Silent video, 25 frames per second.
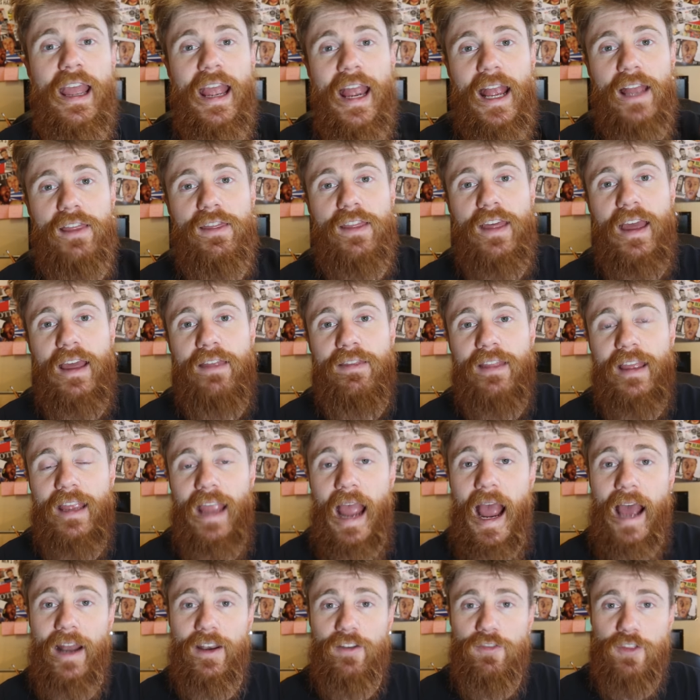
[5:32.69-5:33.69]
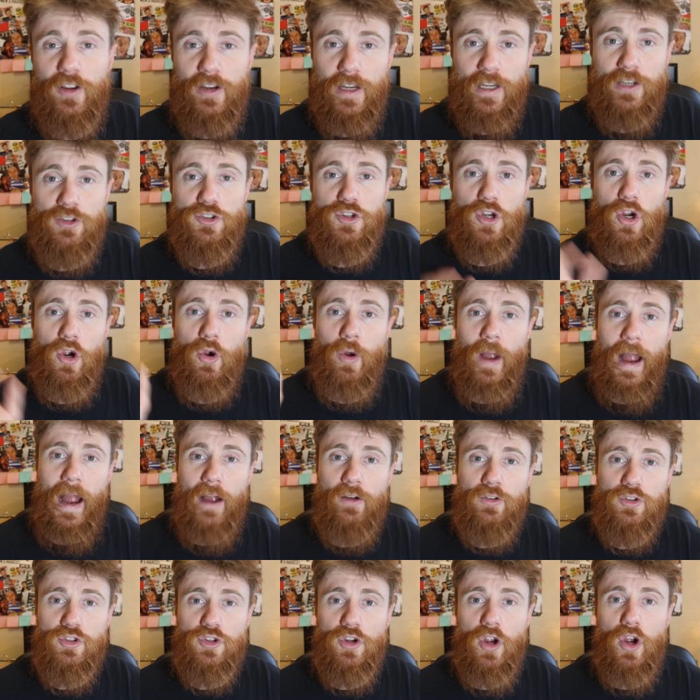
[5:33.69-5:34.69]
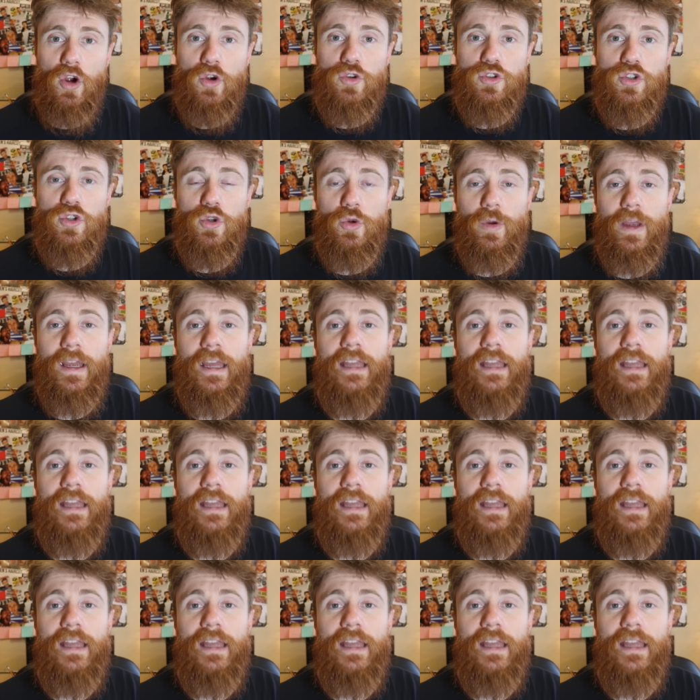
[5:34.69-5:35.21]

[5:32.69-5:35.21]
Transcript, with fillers: and then they added their intro, outro to